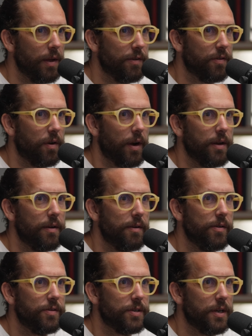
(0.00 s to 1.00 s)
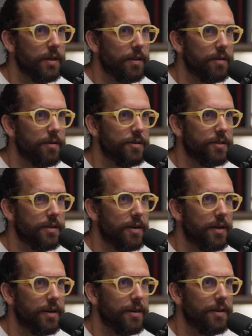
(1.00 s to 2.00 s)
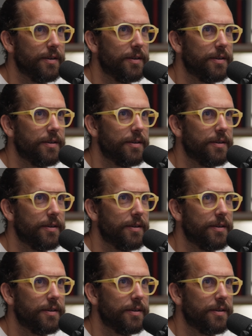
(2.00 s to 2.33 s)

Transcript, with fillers: So I hear you saying that there's uh,